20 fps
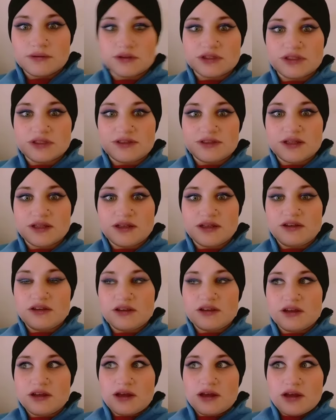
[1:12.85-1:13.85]
She said,
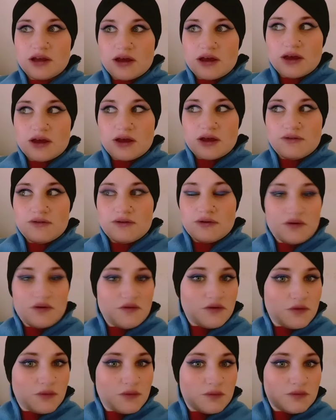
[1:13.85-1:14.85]
if you
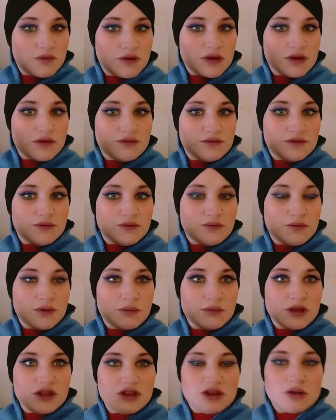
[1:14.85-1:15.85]
ever if you were
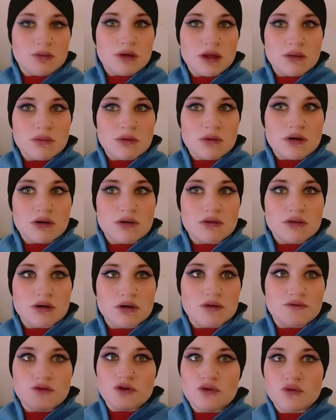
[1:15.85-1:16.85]
meant to be a model or
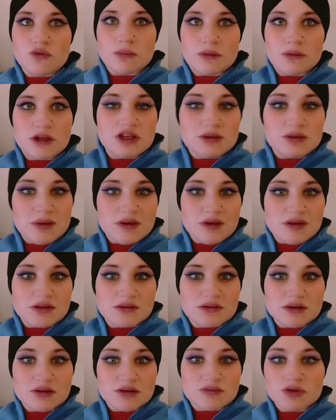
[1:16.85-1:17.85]
if you were meant to be
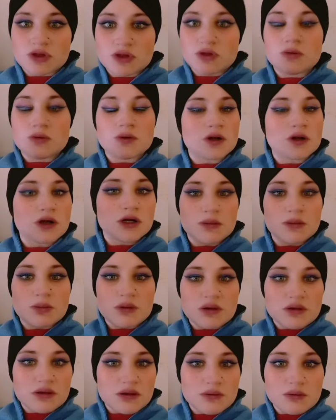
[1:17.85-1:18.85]
successful you would already
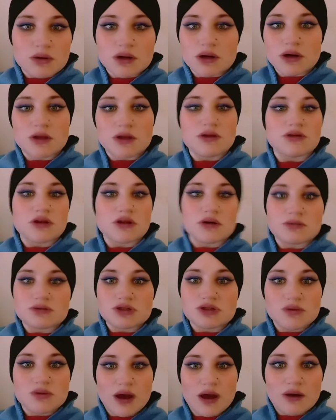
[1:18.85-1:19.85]
been they would already scoped
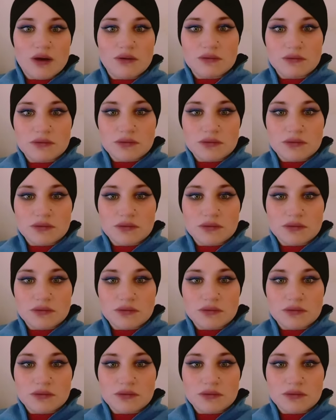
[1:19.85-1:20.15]
you out